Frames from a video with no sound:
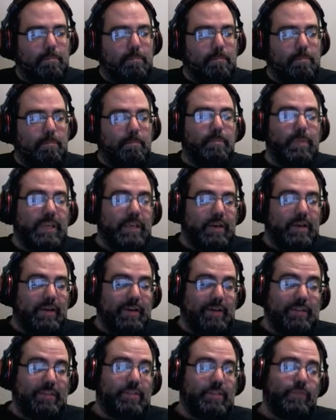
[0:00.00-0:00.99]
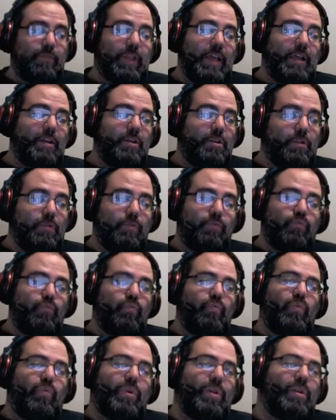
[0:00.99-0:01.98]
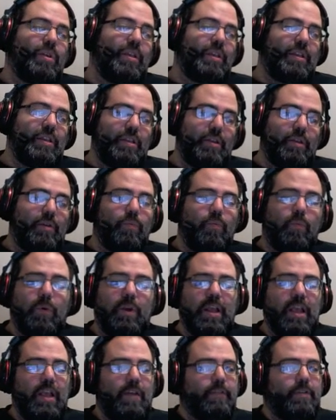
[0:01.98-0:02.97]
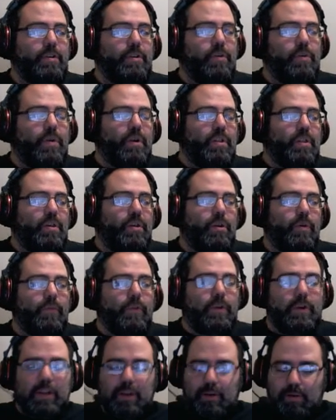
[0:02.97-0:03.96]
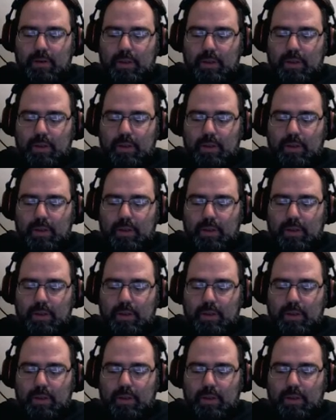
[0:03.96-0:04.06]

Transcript: Because of that, you really didn't want to have to do anything over again.